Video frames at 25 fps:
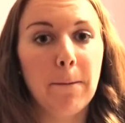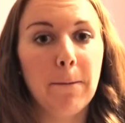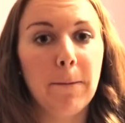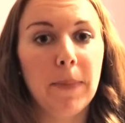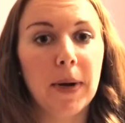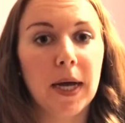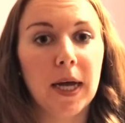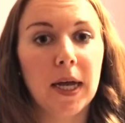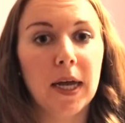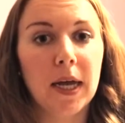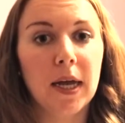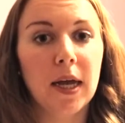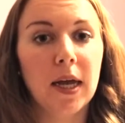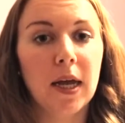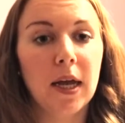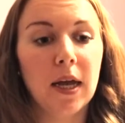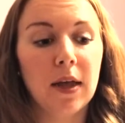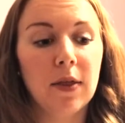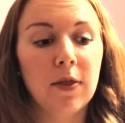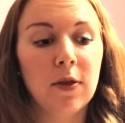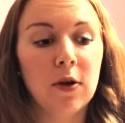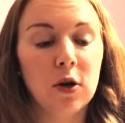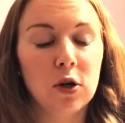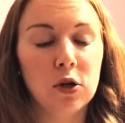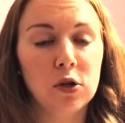But
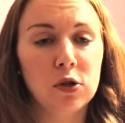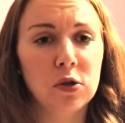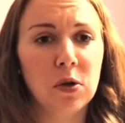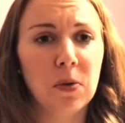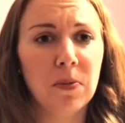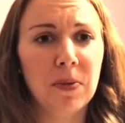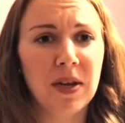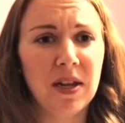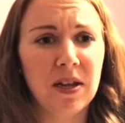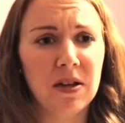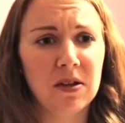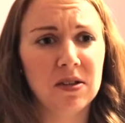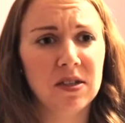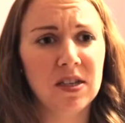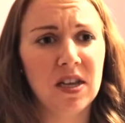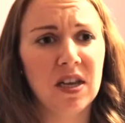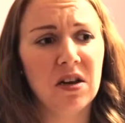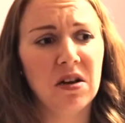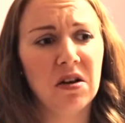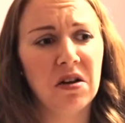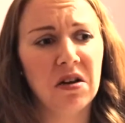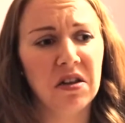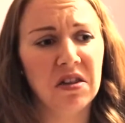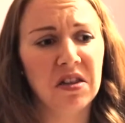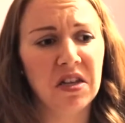there are so many. I was
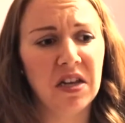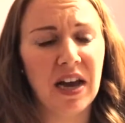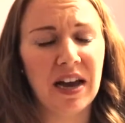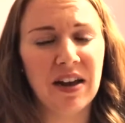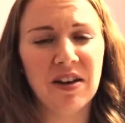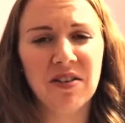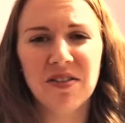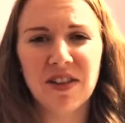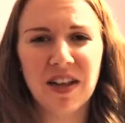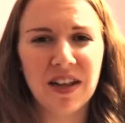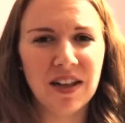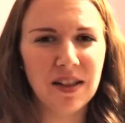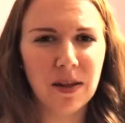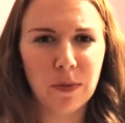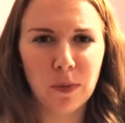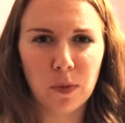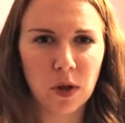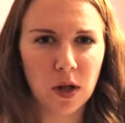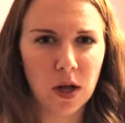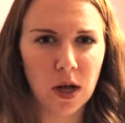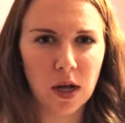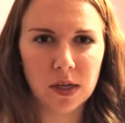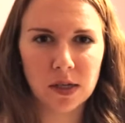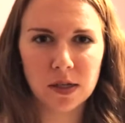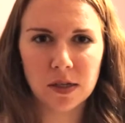like, oh, I don't like lip
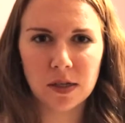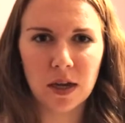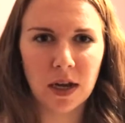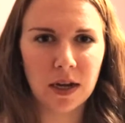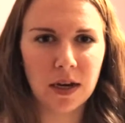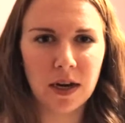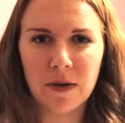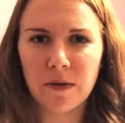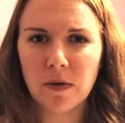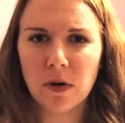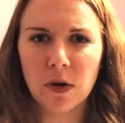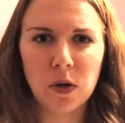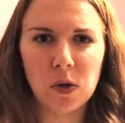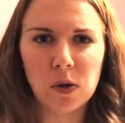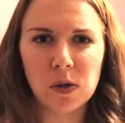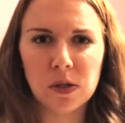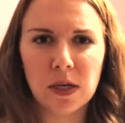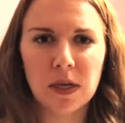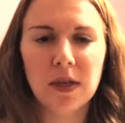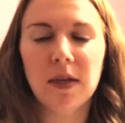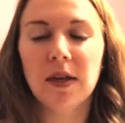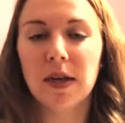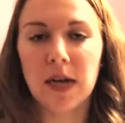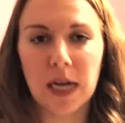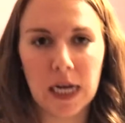gloss. I never use
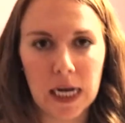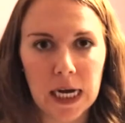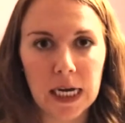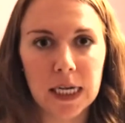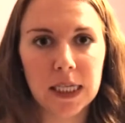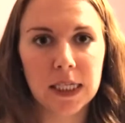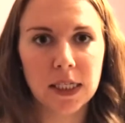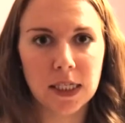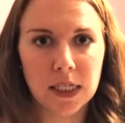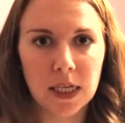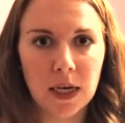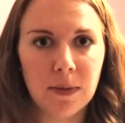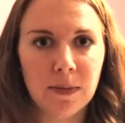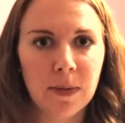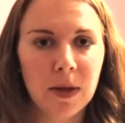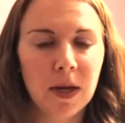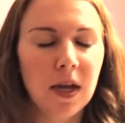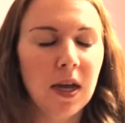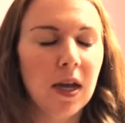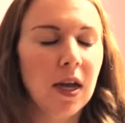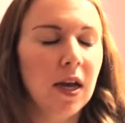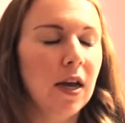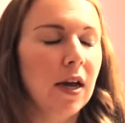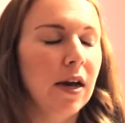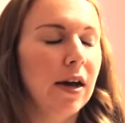it, yet I had some.
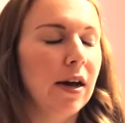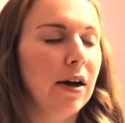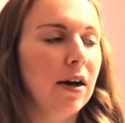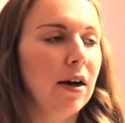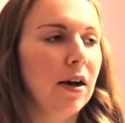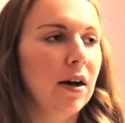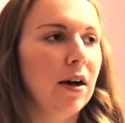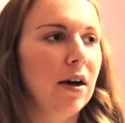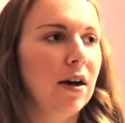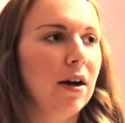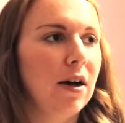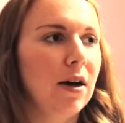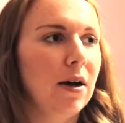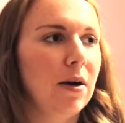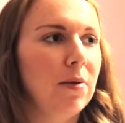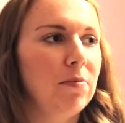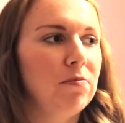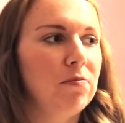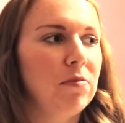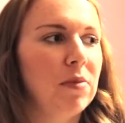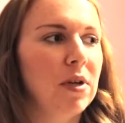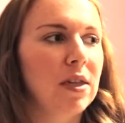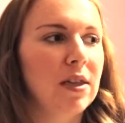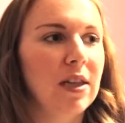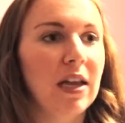
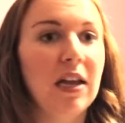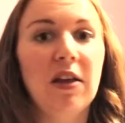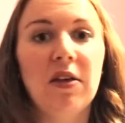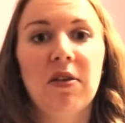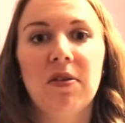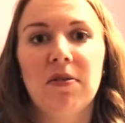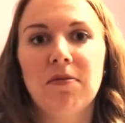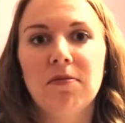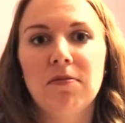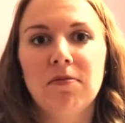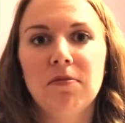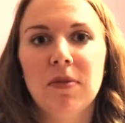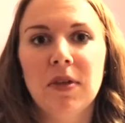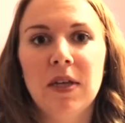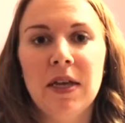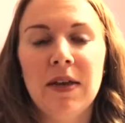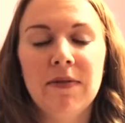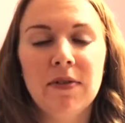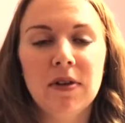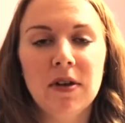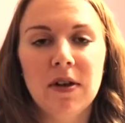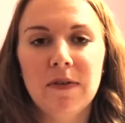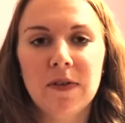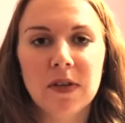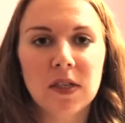Like,
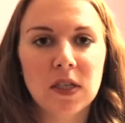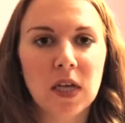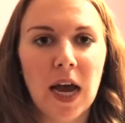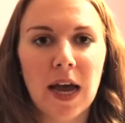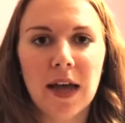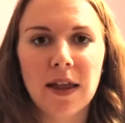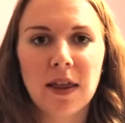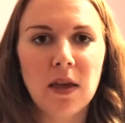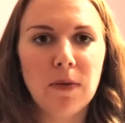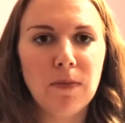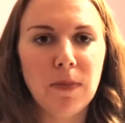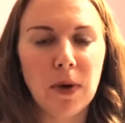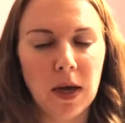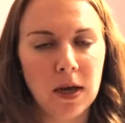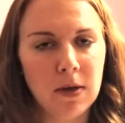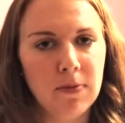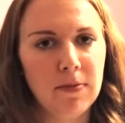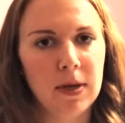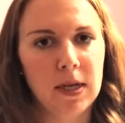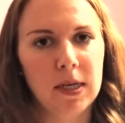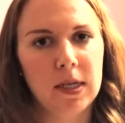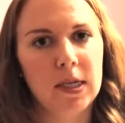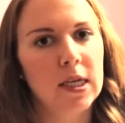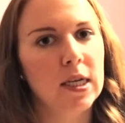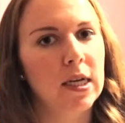even if it's highly
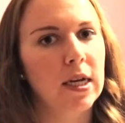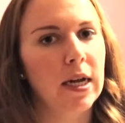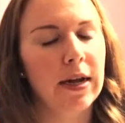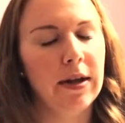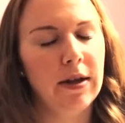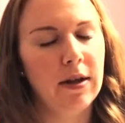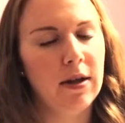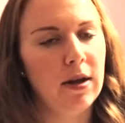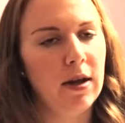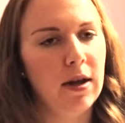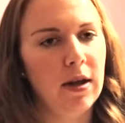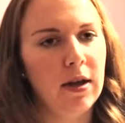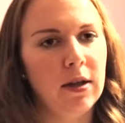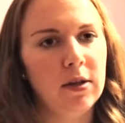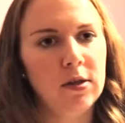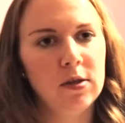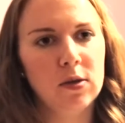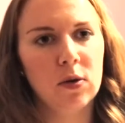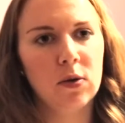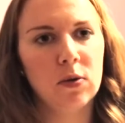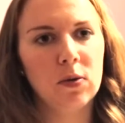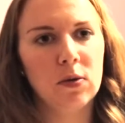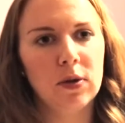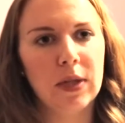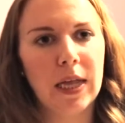pigmented, I
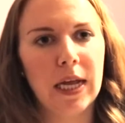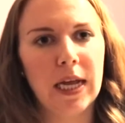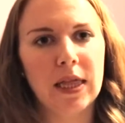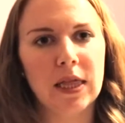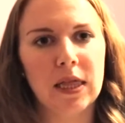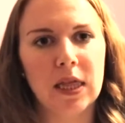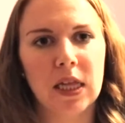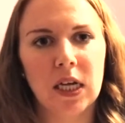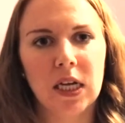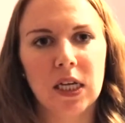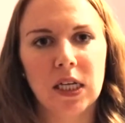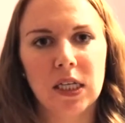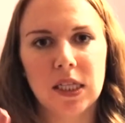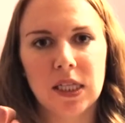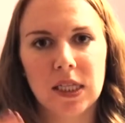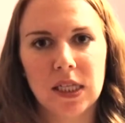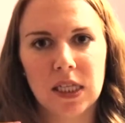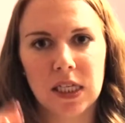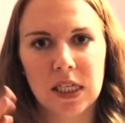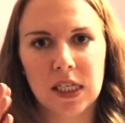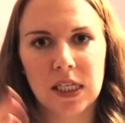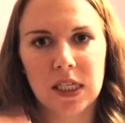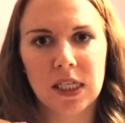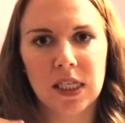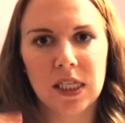don't like the
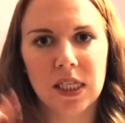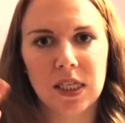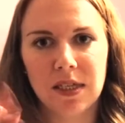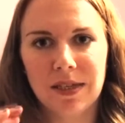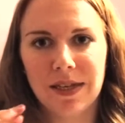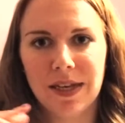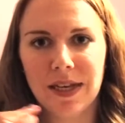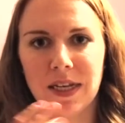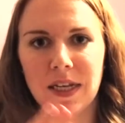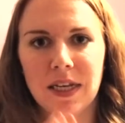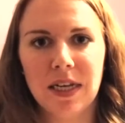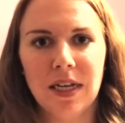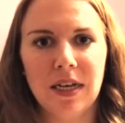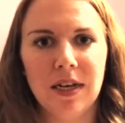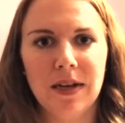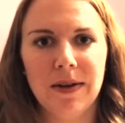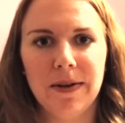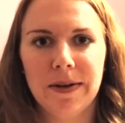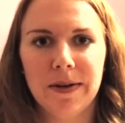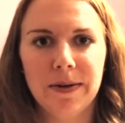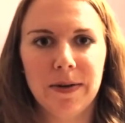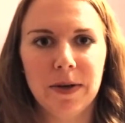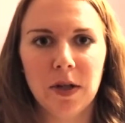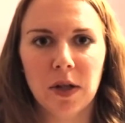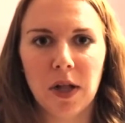
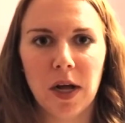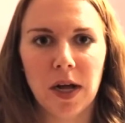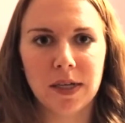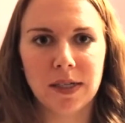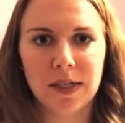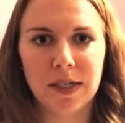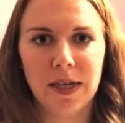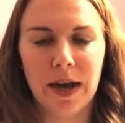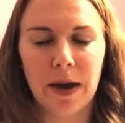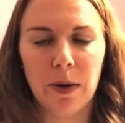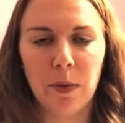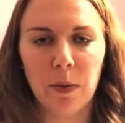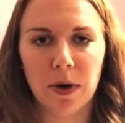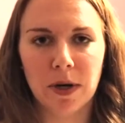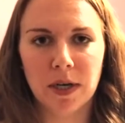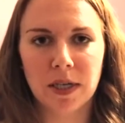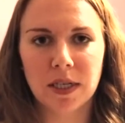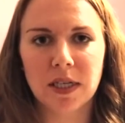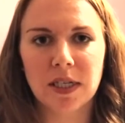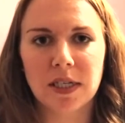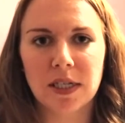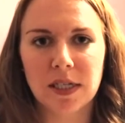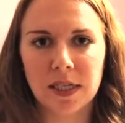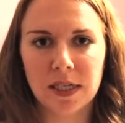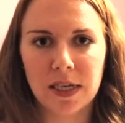sticky, glossy. I want
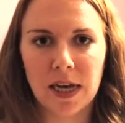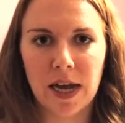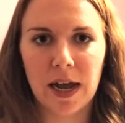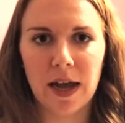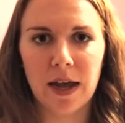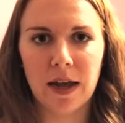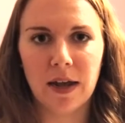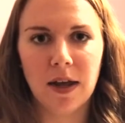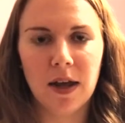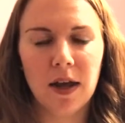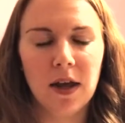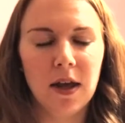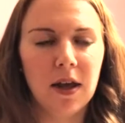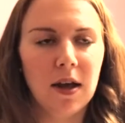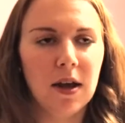it to stay.